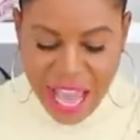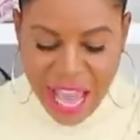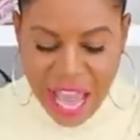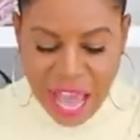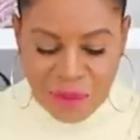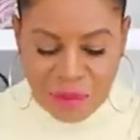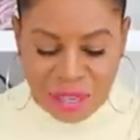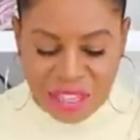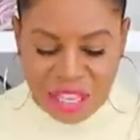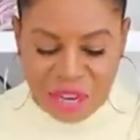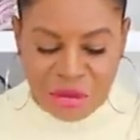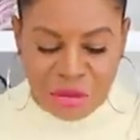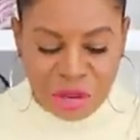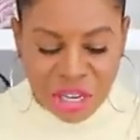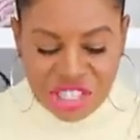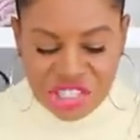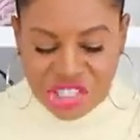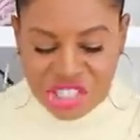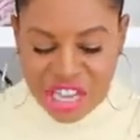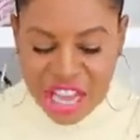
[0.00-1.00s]
And when they
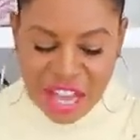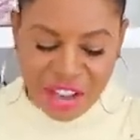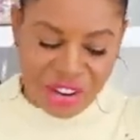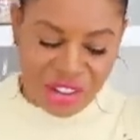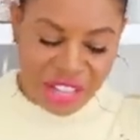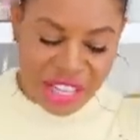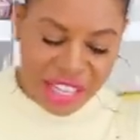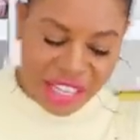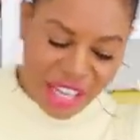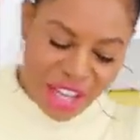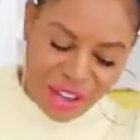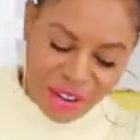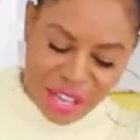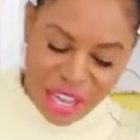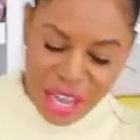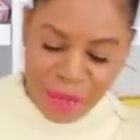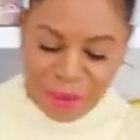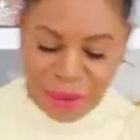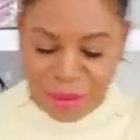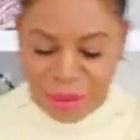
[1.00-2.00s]
reached out, they're like, oh
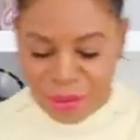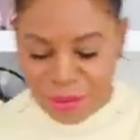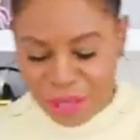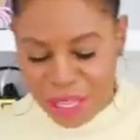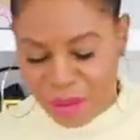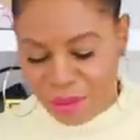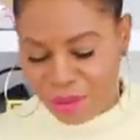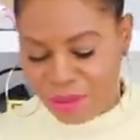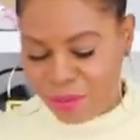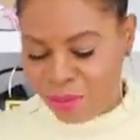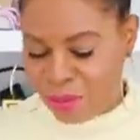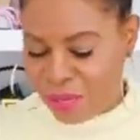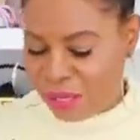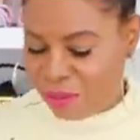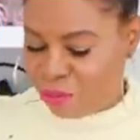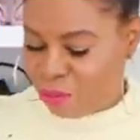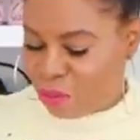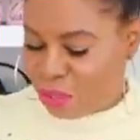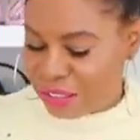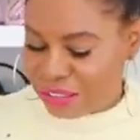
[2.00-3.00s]
yeah, blah, blah,
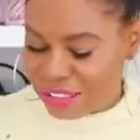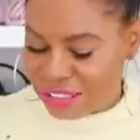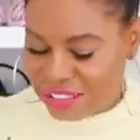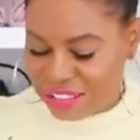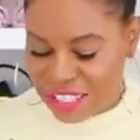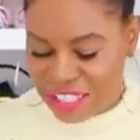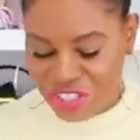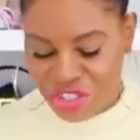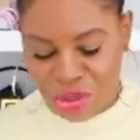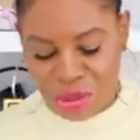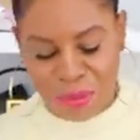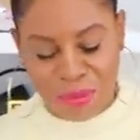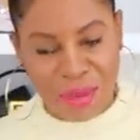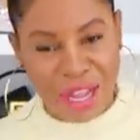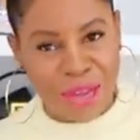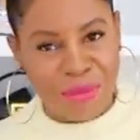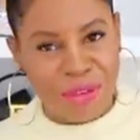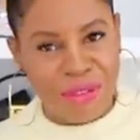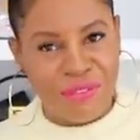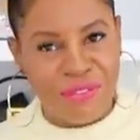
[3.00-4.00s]
blah, we want to send you a
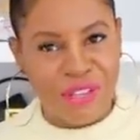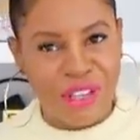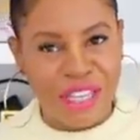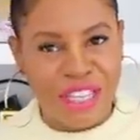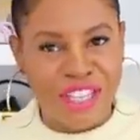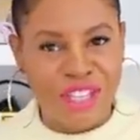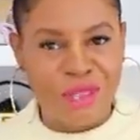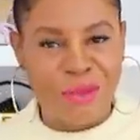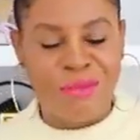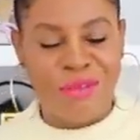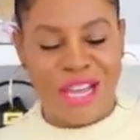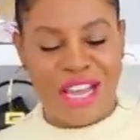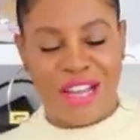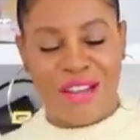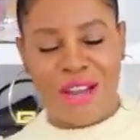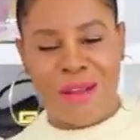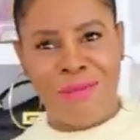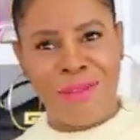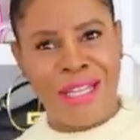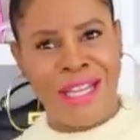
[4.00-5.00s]
bag. We feel like your
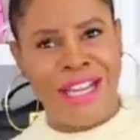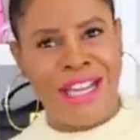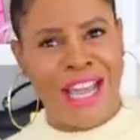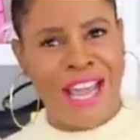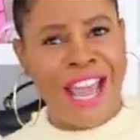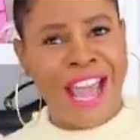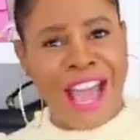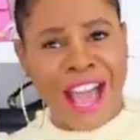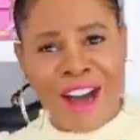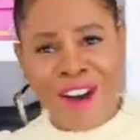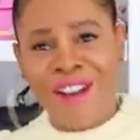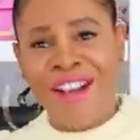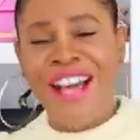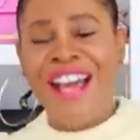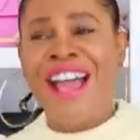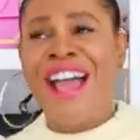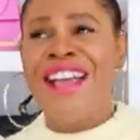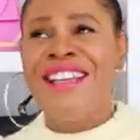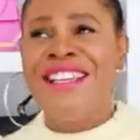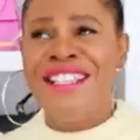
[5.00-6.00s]
bag. I'm like, hell
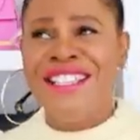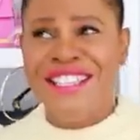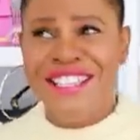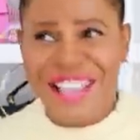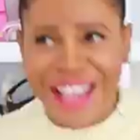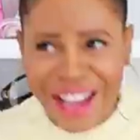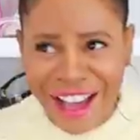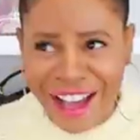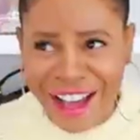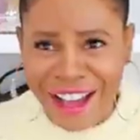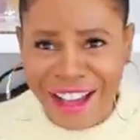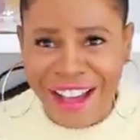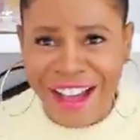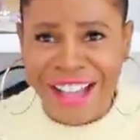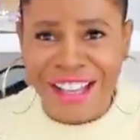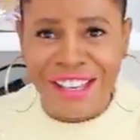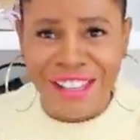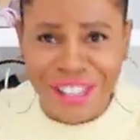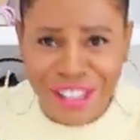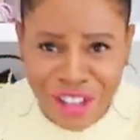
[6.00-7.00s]
yeah,
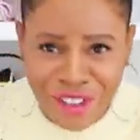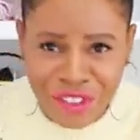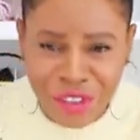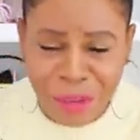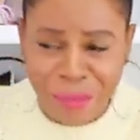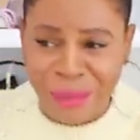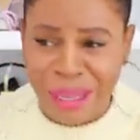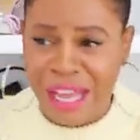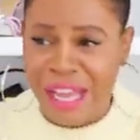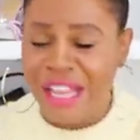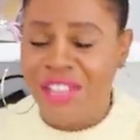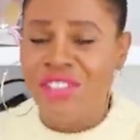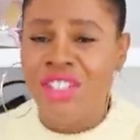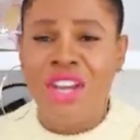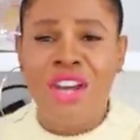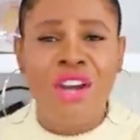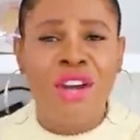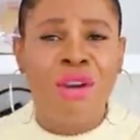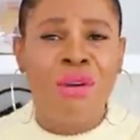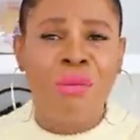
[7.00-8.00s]
I love your bags.
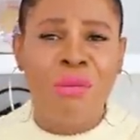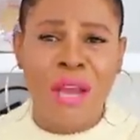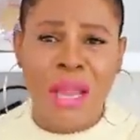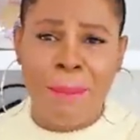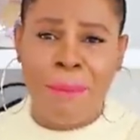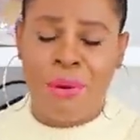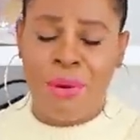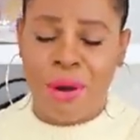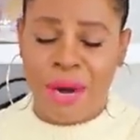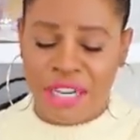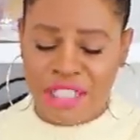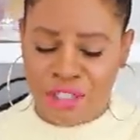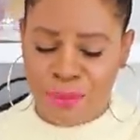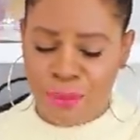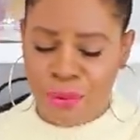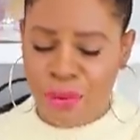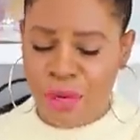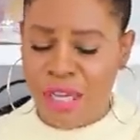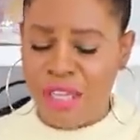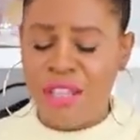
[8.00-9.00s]
Great price
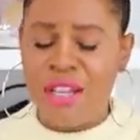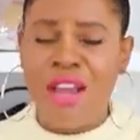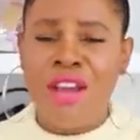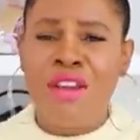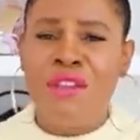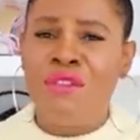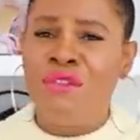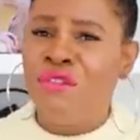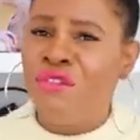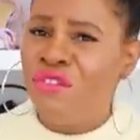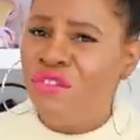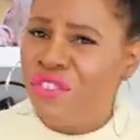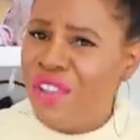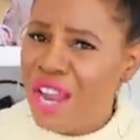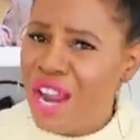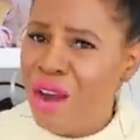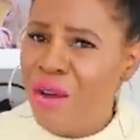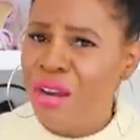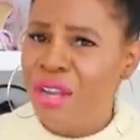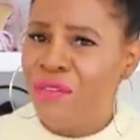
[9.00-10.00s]
point.
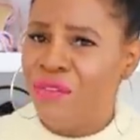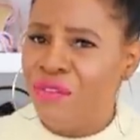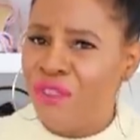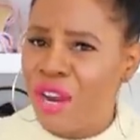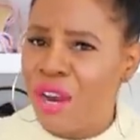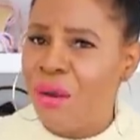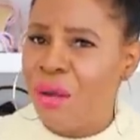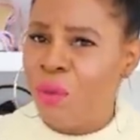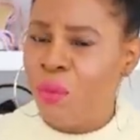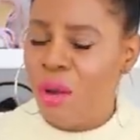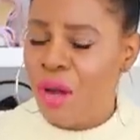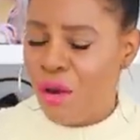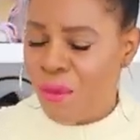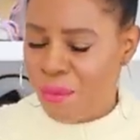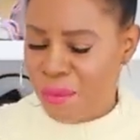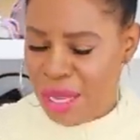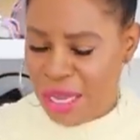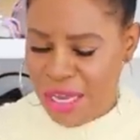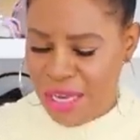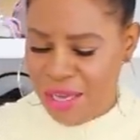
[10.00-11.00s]
Very, very
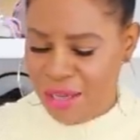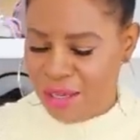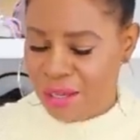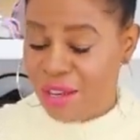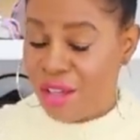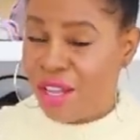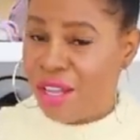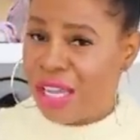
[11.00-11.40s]
well made.